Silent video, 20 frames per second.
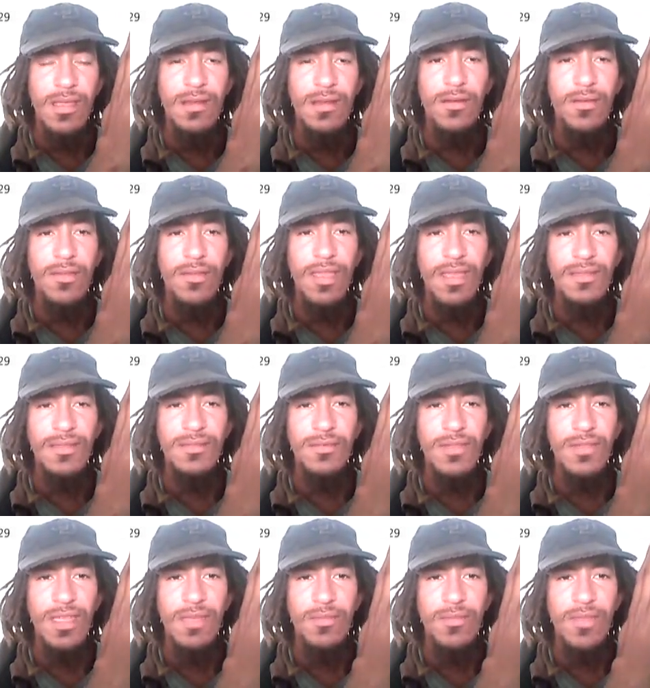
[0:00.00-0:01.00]
and oh
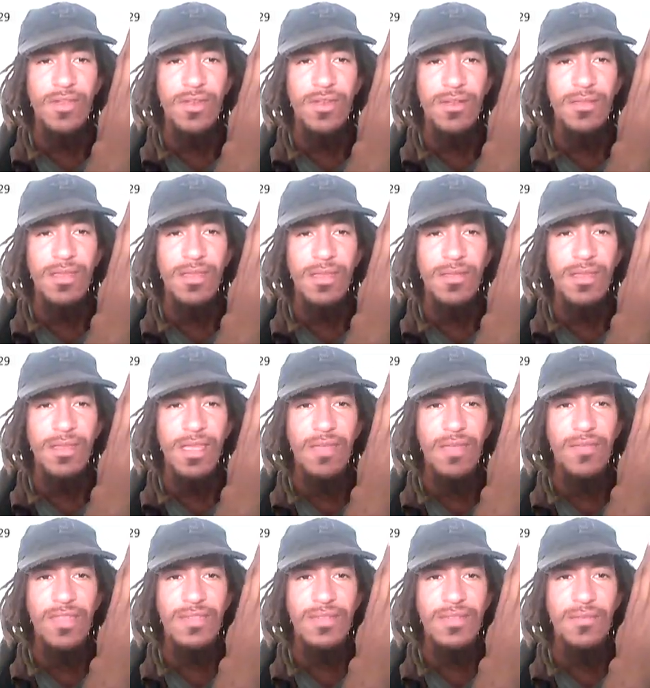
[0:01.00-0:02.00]
yes, okay, Bernard, the
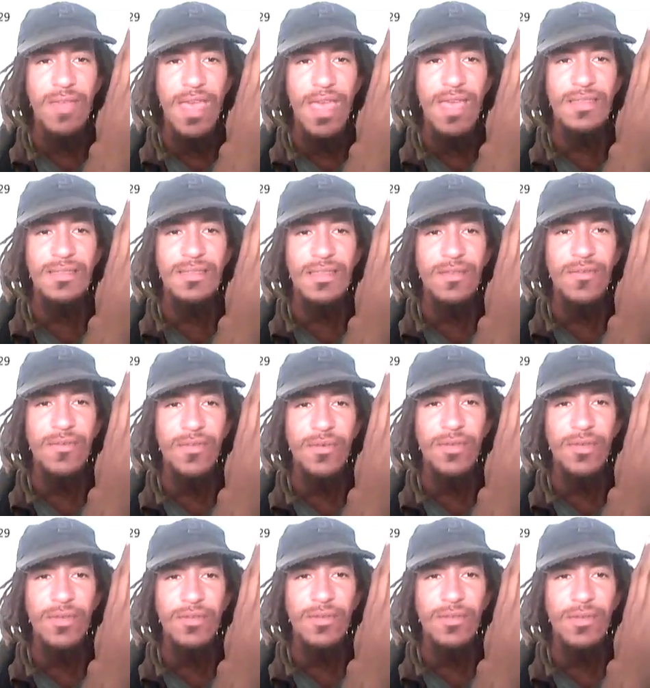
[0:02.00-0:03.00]
Navy's amassing
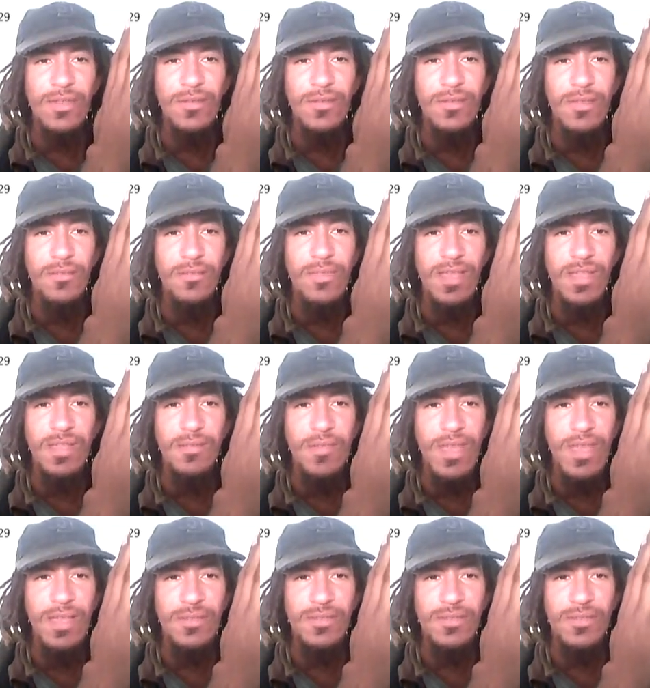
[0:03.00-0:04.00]
for you, and the bit
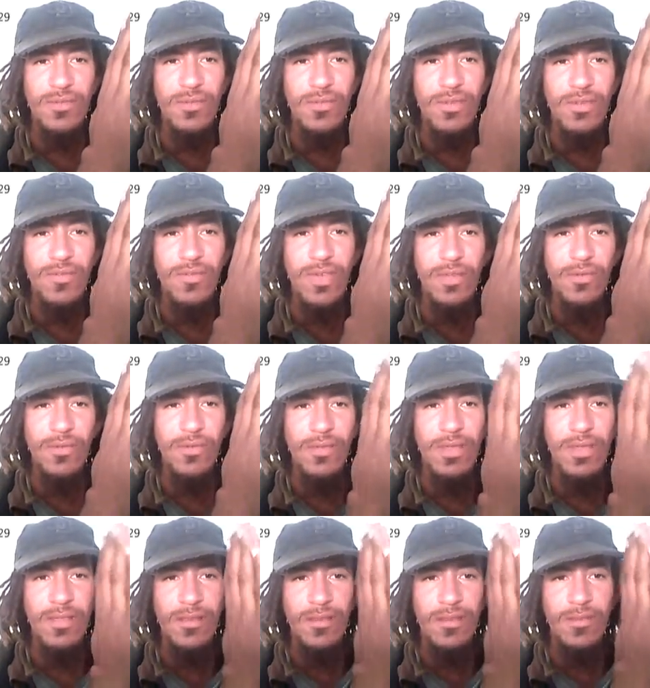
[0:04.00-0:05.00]
and bat story of
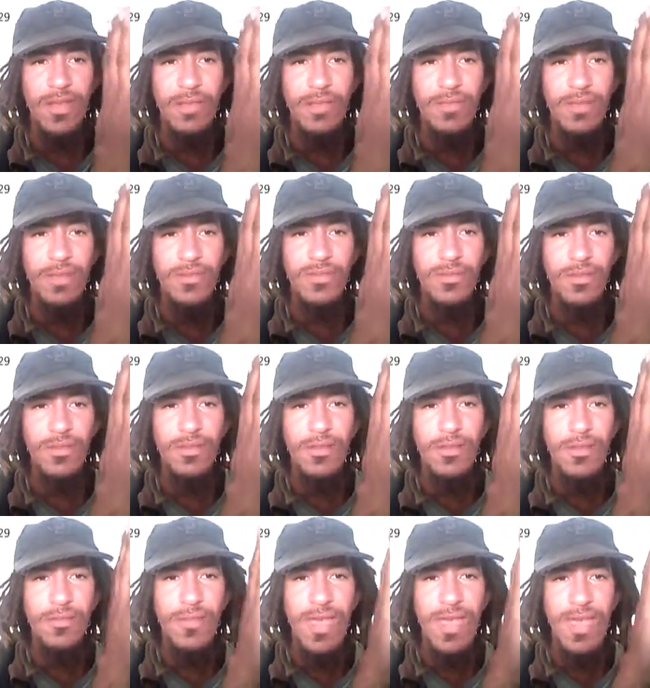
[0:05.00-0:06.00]
Ellery, the crybaby story,
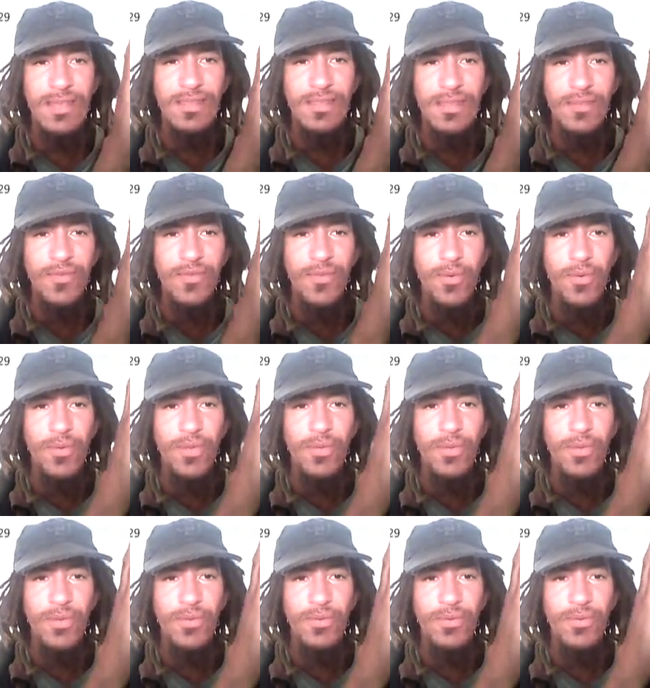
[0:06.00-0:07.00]
they're amassing for
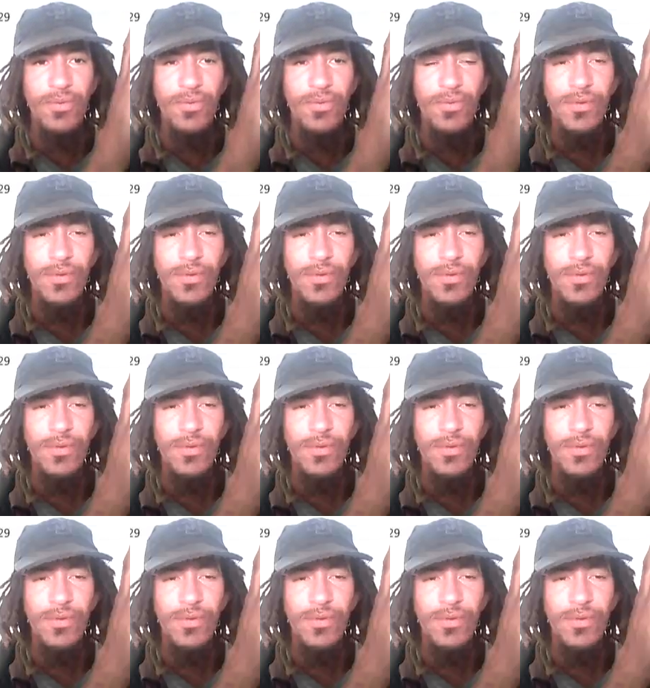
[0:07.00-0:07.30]
you.